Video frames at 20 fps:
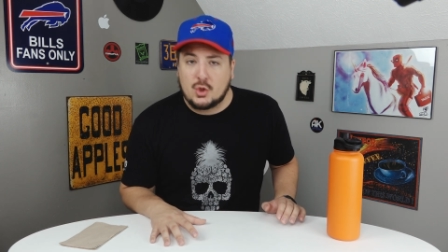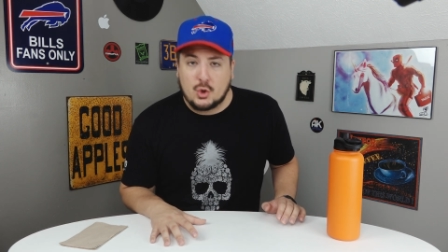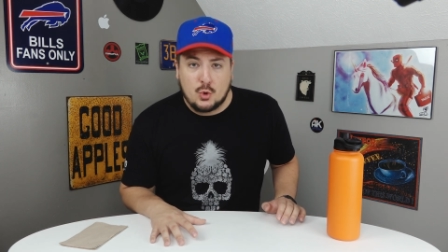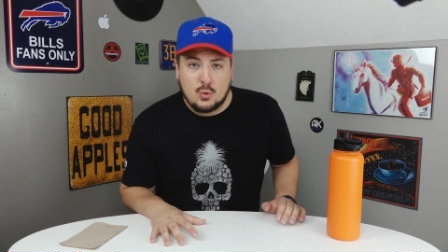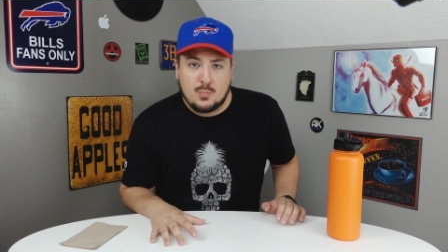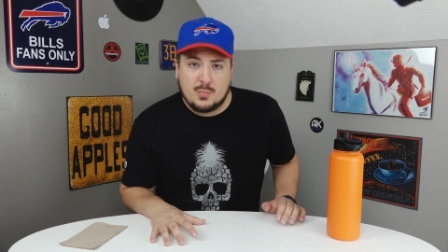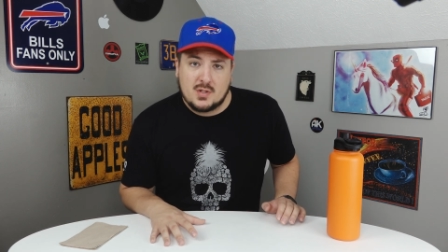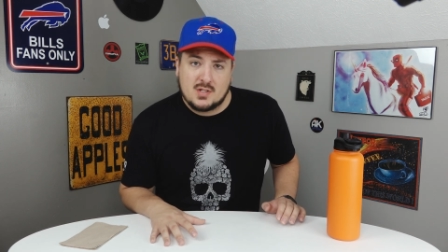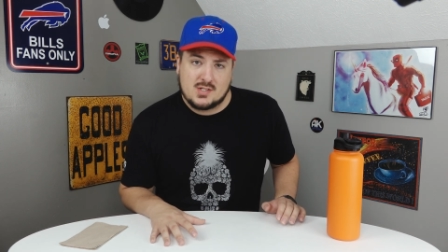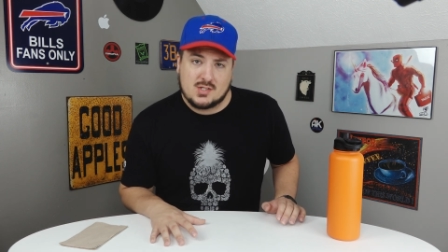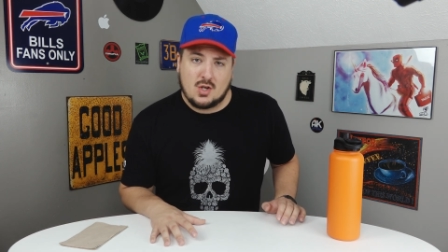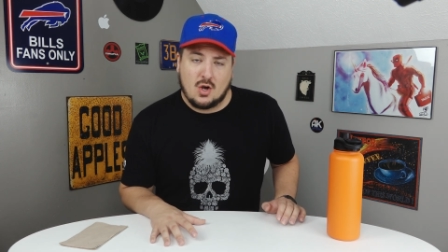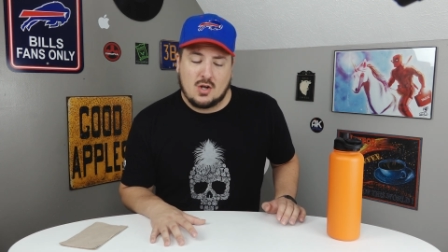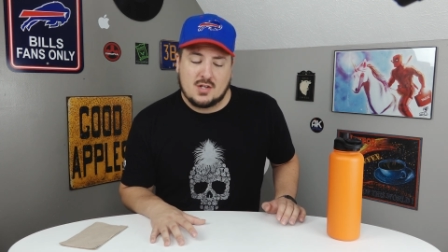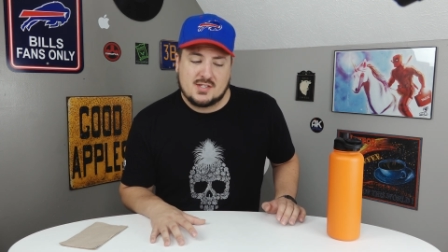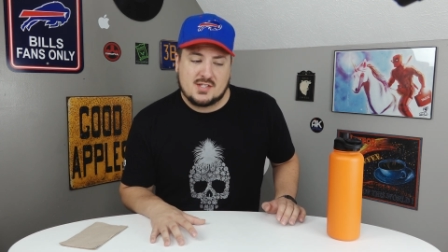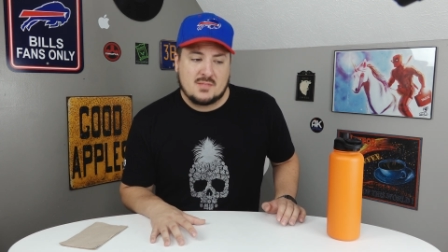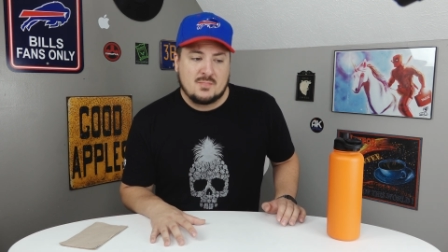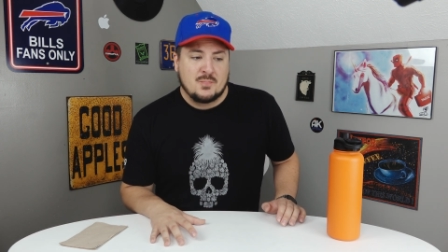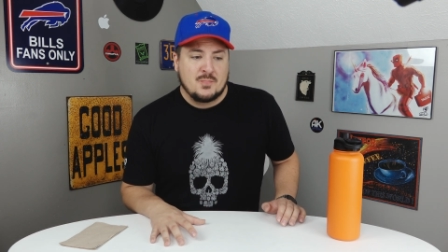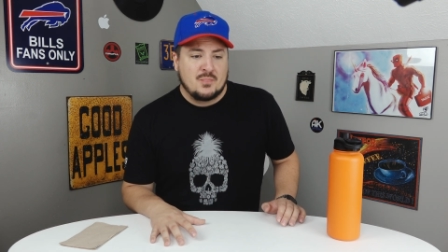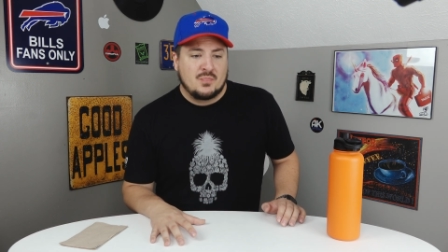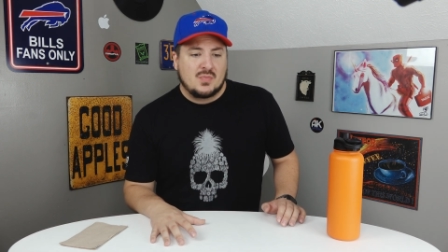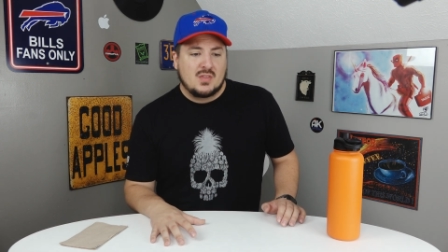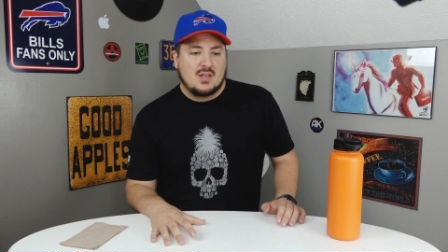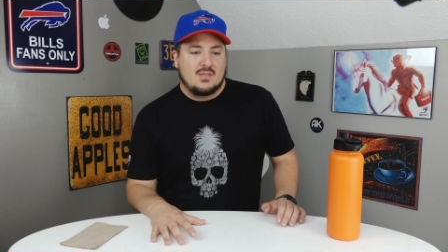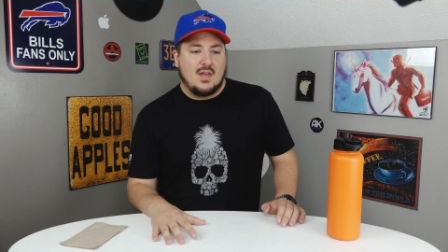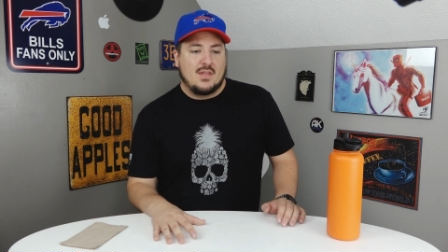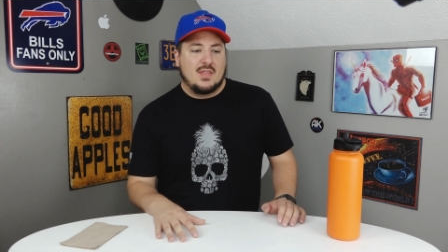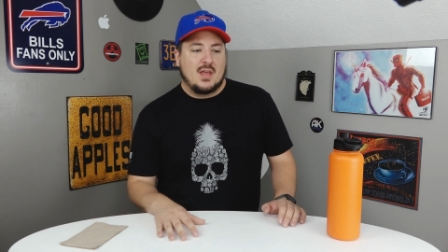goop sauce
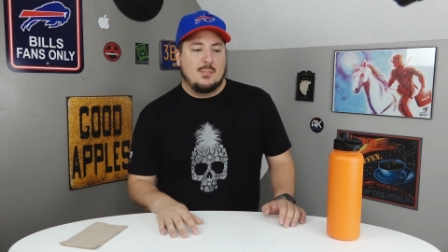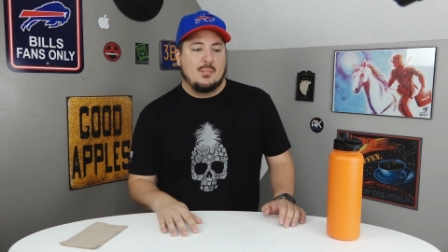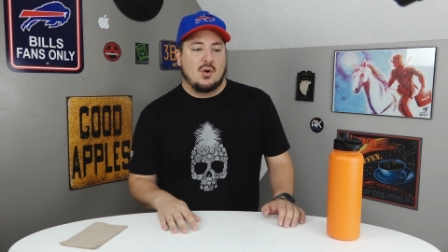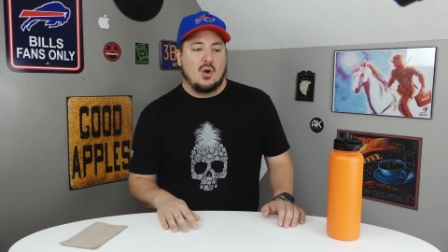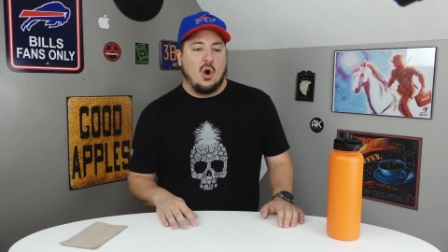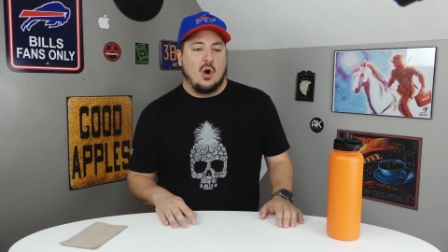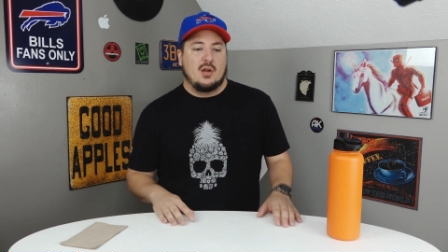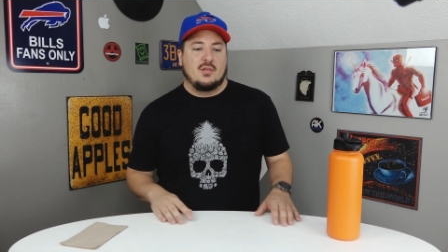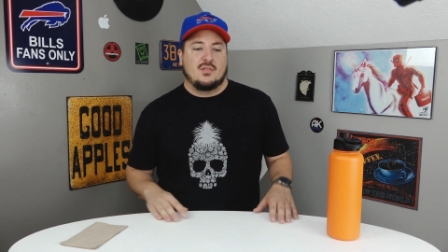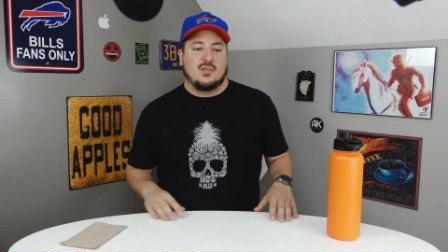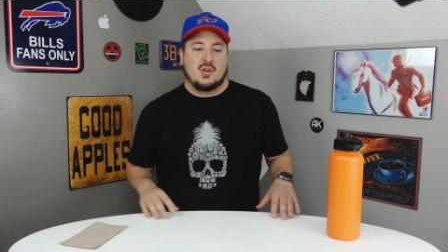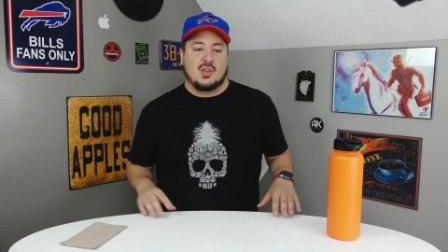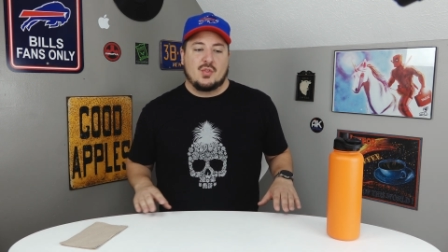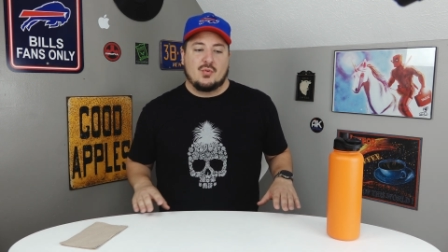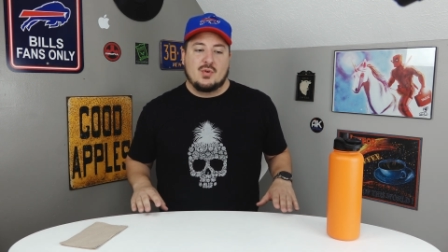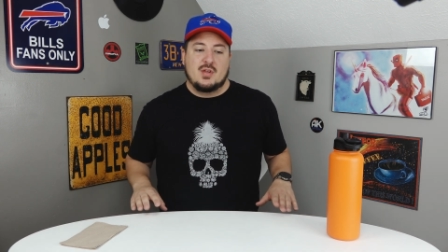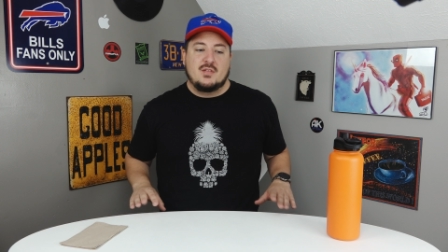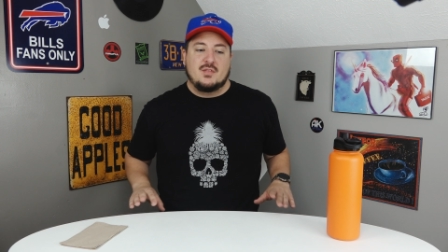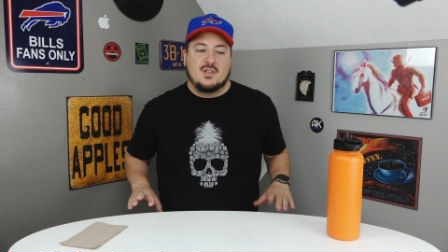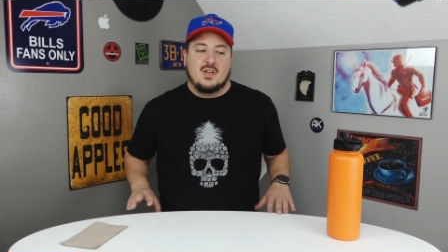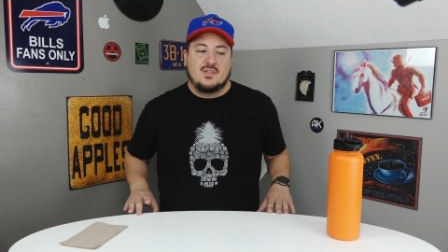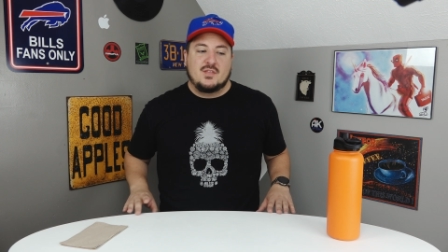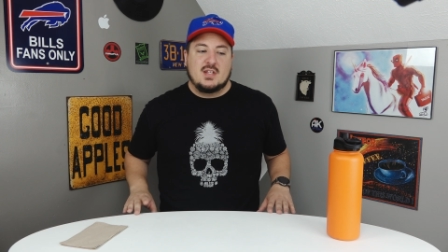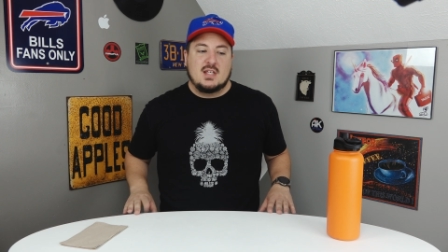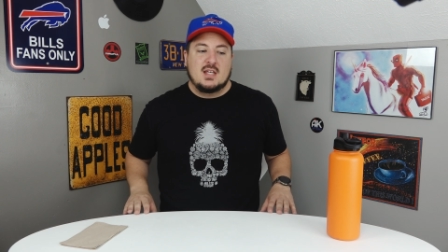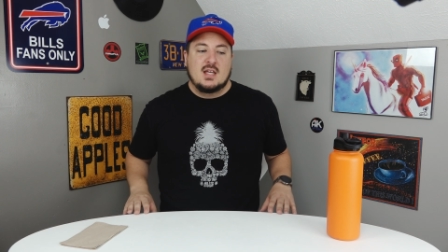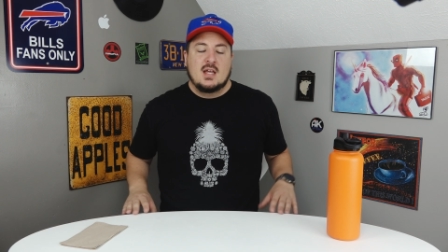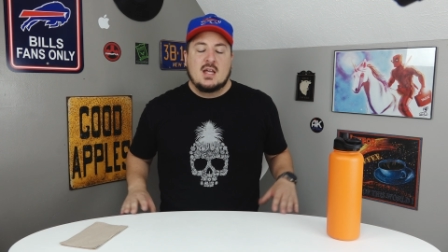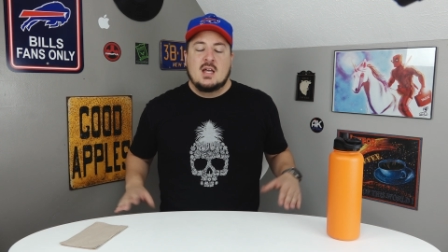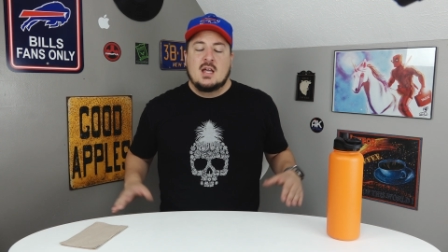that they put on it for
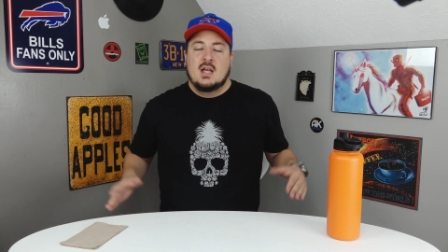350.